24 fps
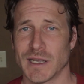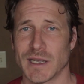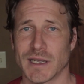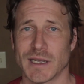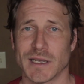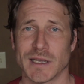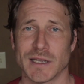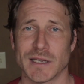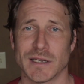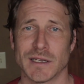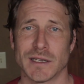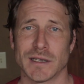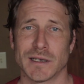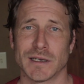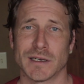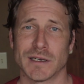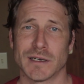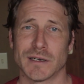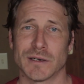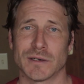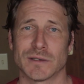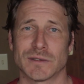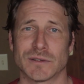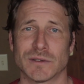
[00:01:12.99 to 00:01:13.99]
And
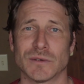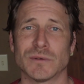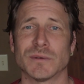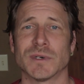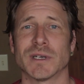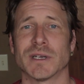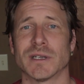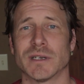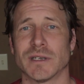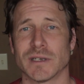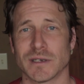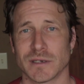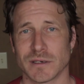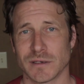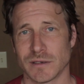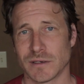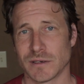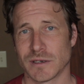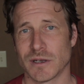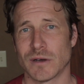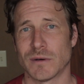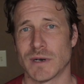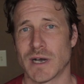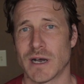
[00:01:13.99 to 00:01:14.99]
uh, so we're gonna
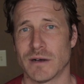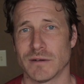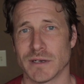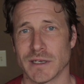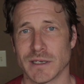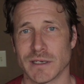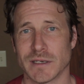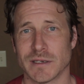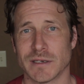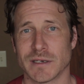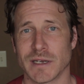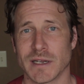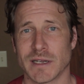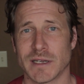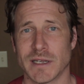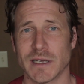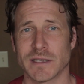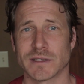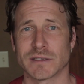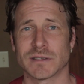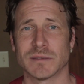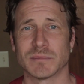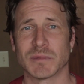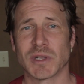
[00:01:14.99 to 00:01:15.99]
go out and
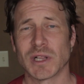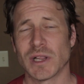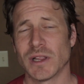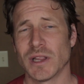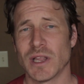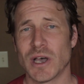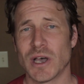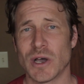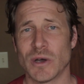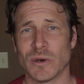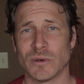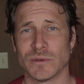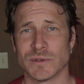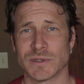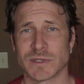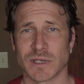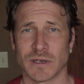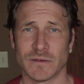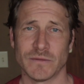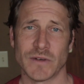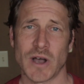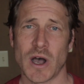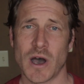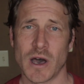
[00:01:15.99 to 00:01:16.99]
get some clones
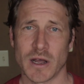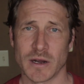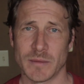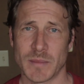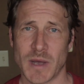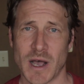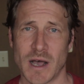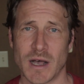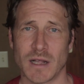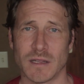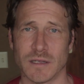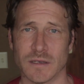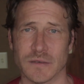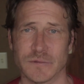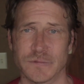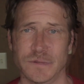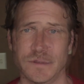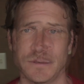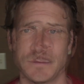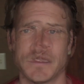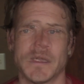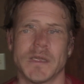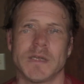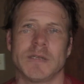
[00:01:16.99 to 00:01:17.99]
of autumn olive.